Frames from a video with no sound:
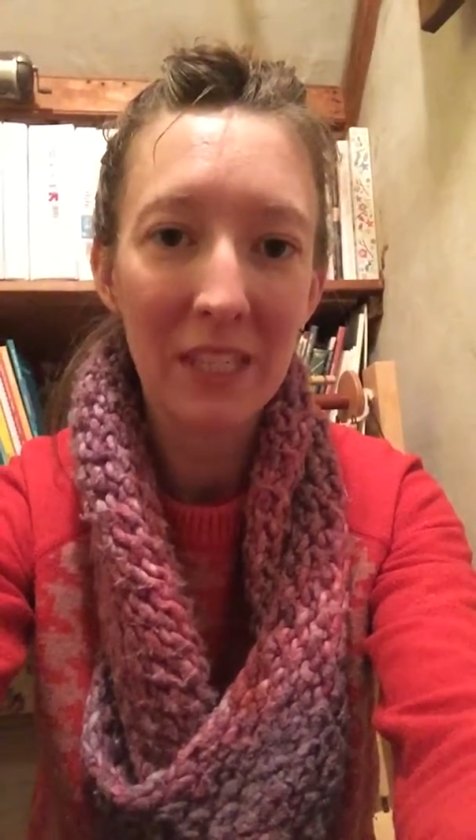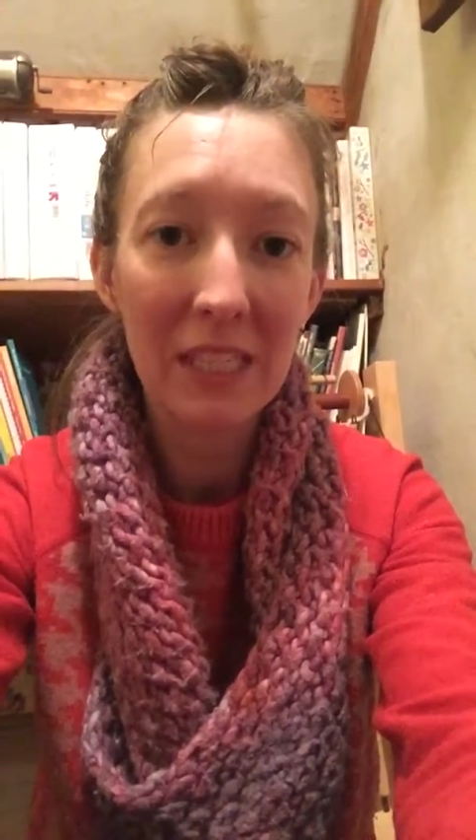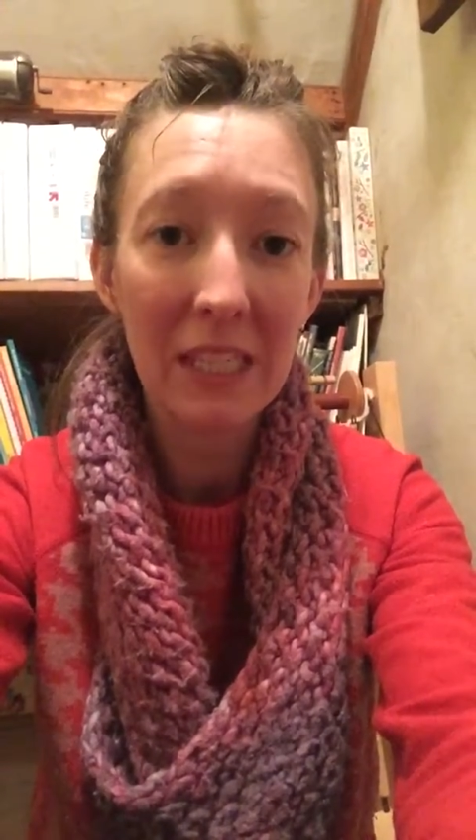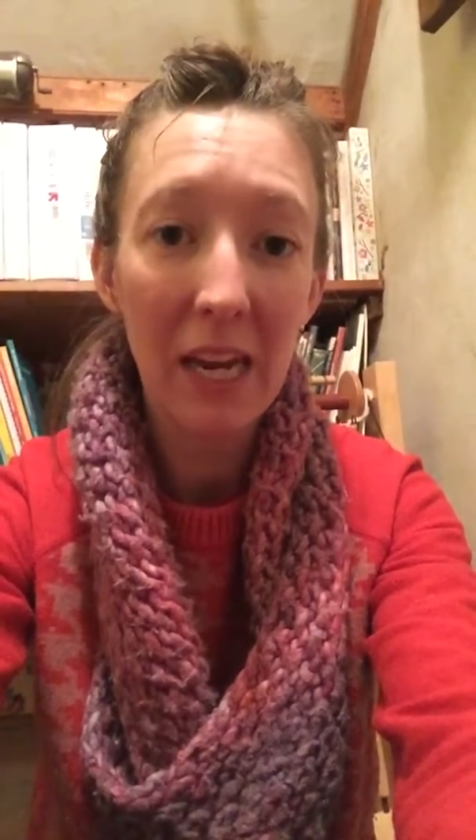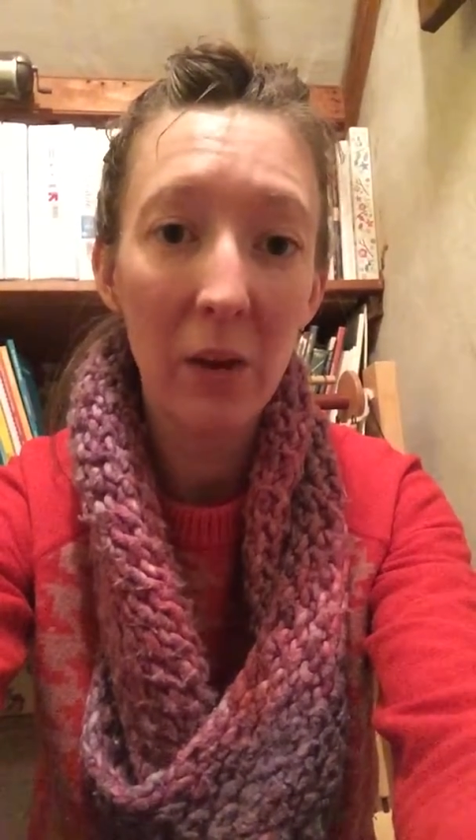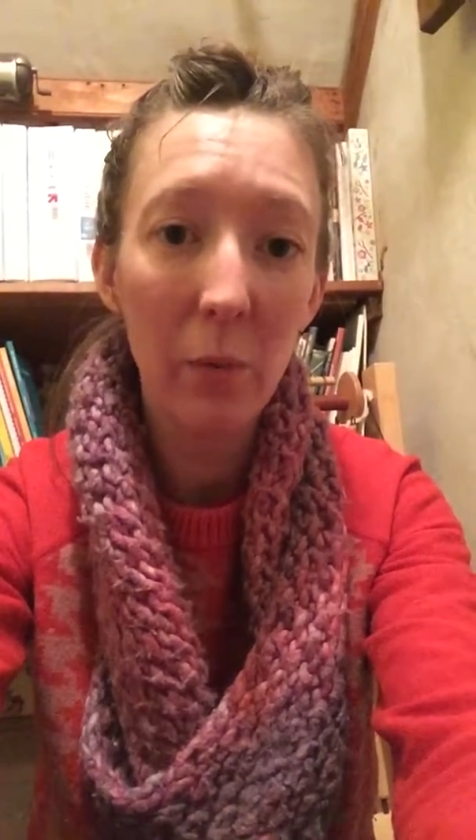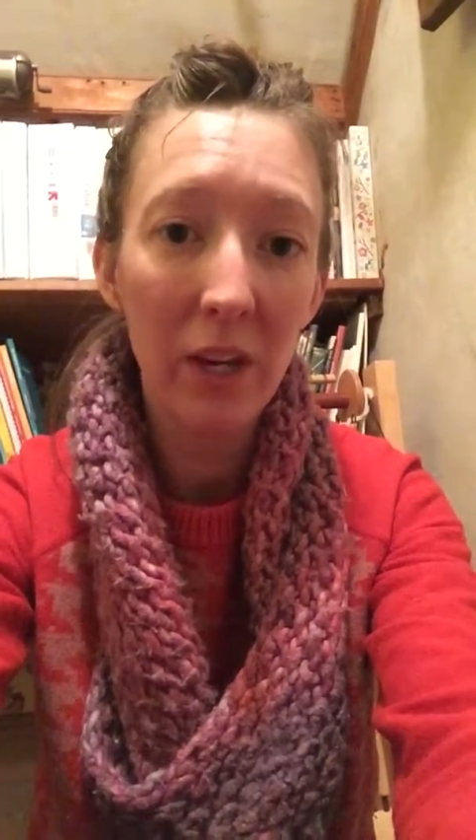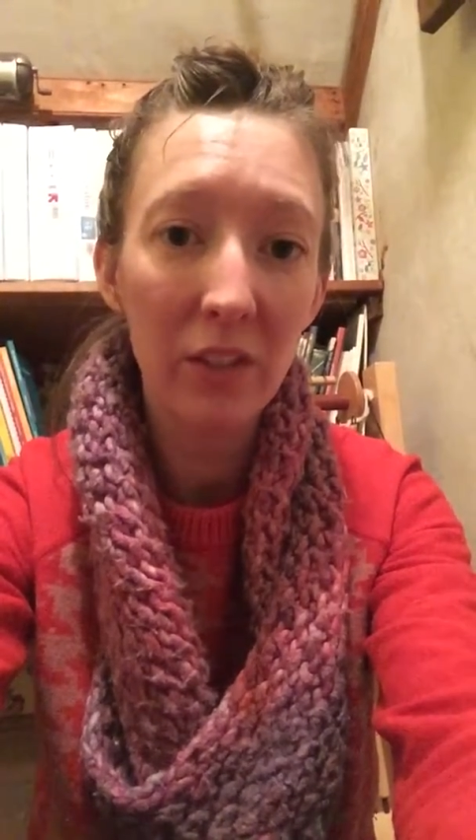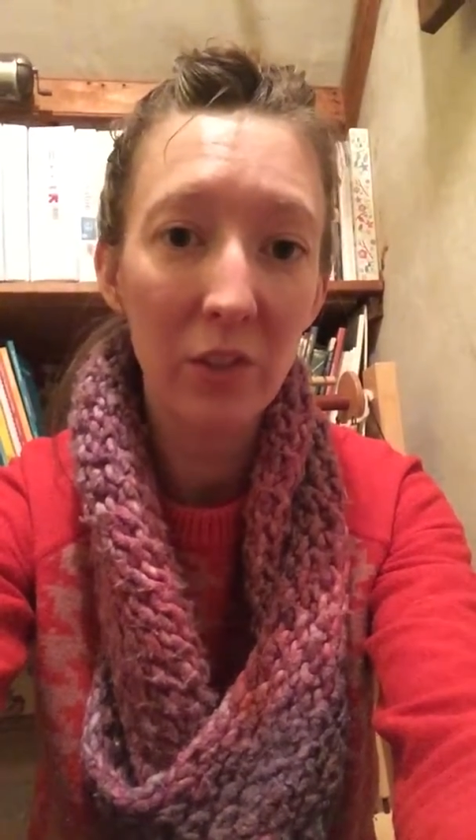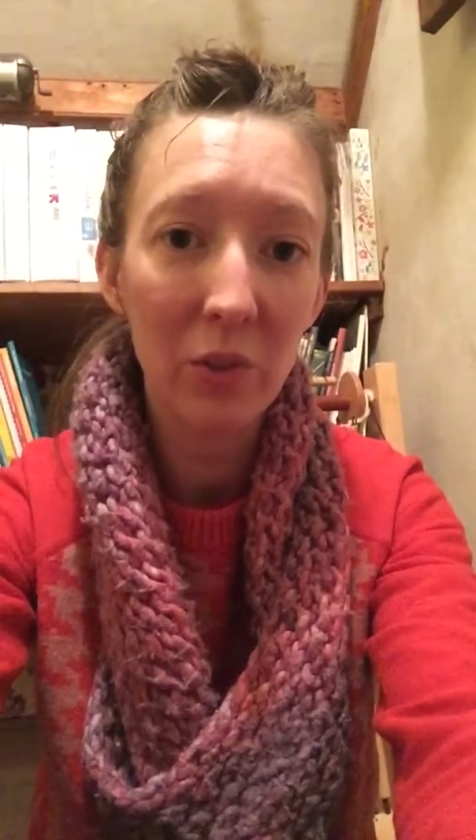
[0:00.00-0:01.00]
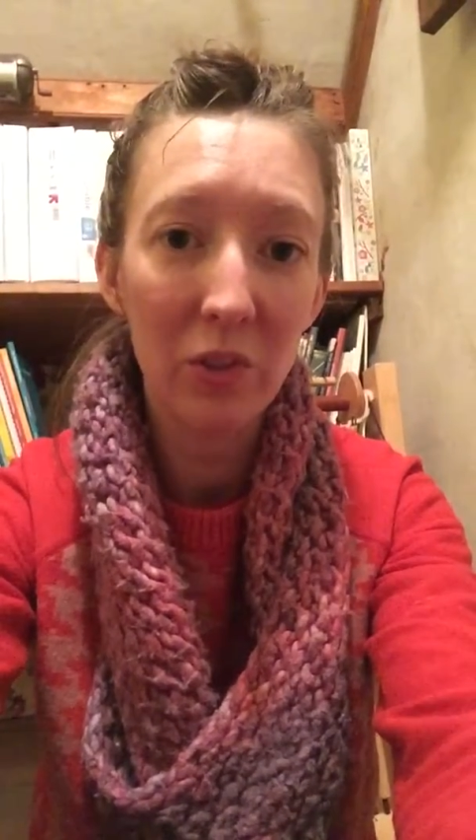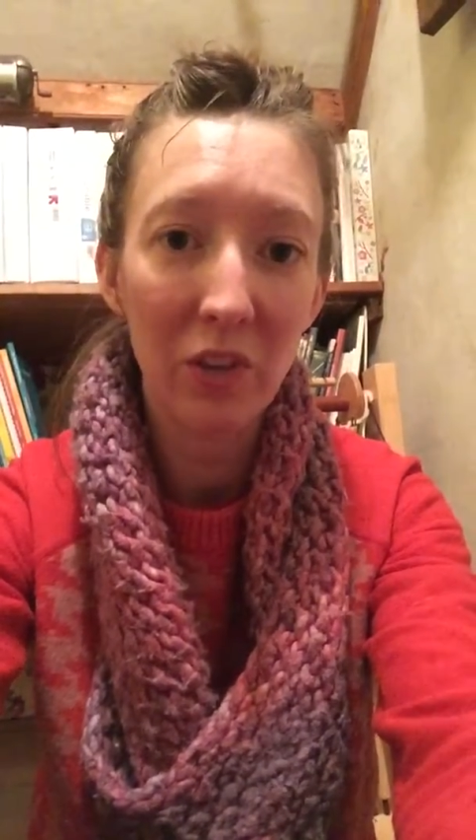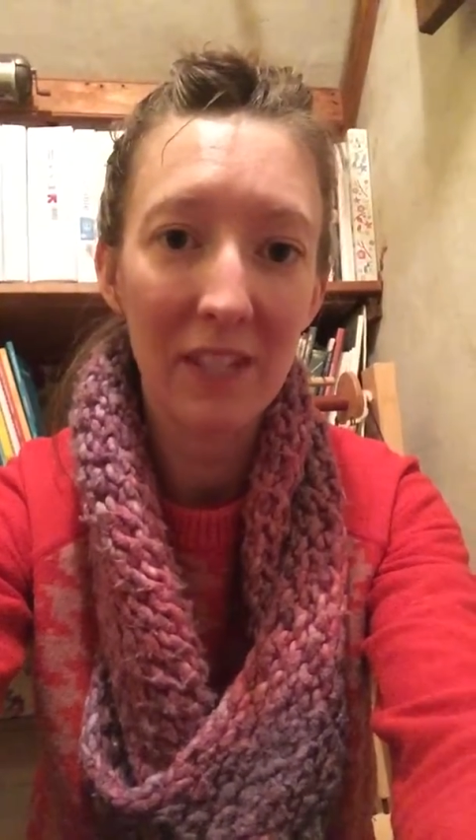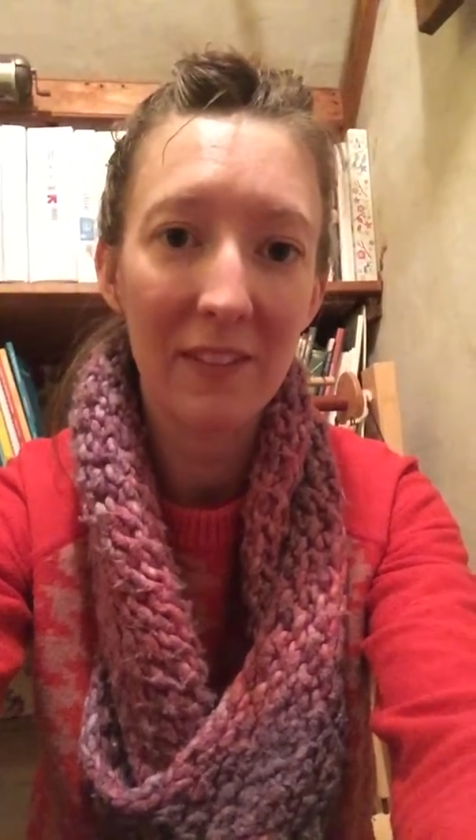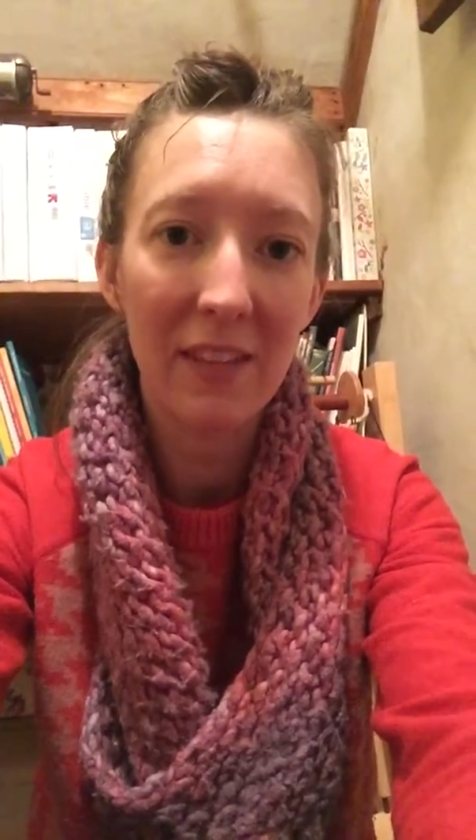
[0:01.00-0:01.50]
Today I wanted to
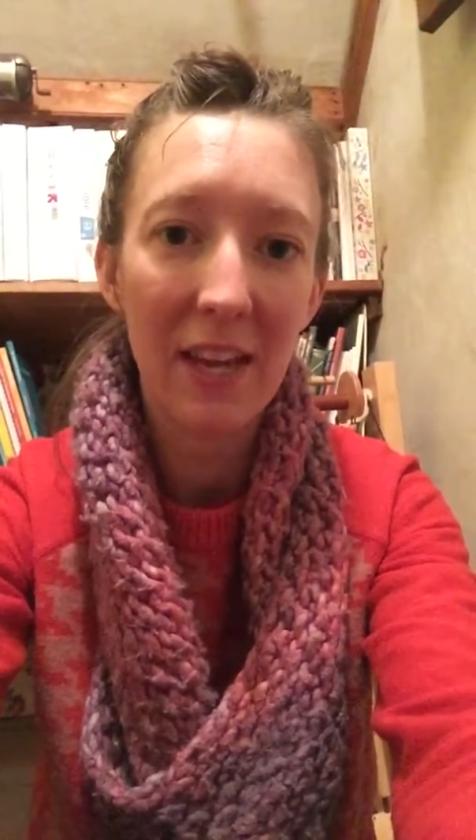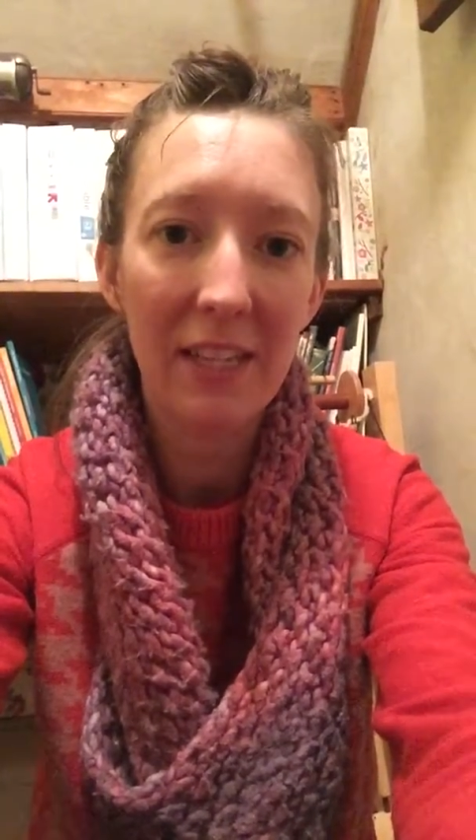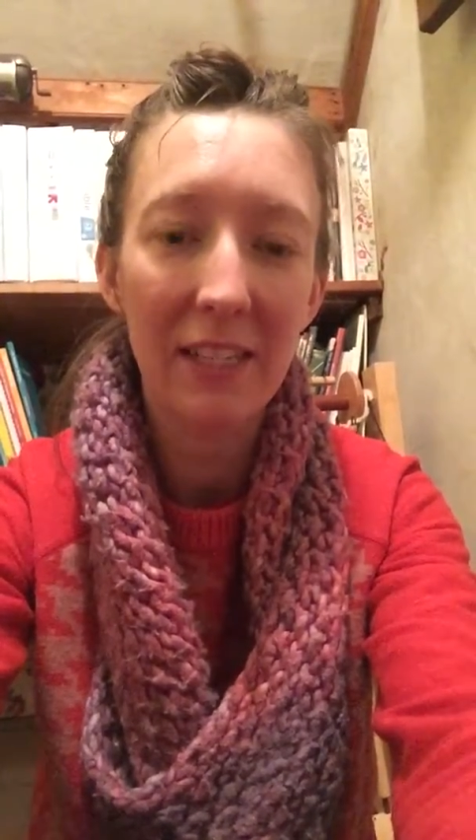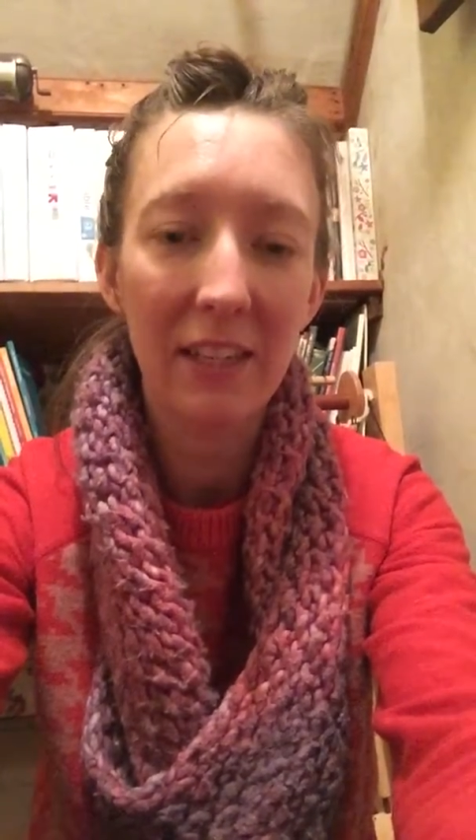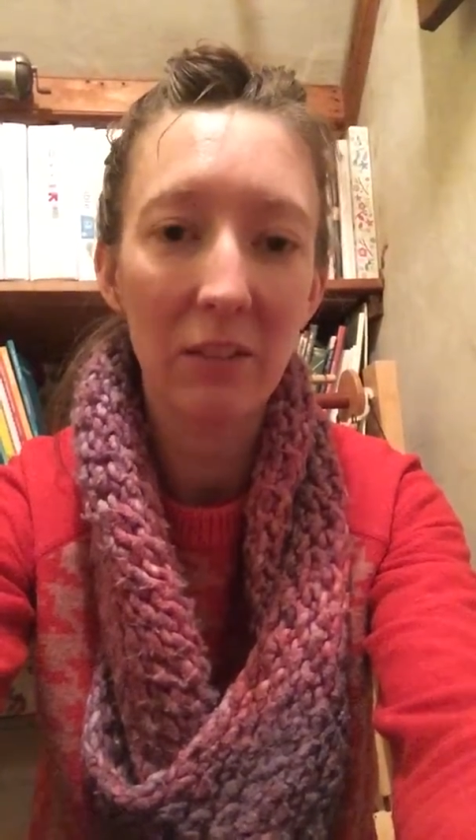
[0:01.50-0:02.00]
address the idea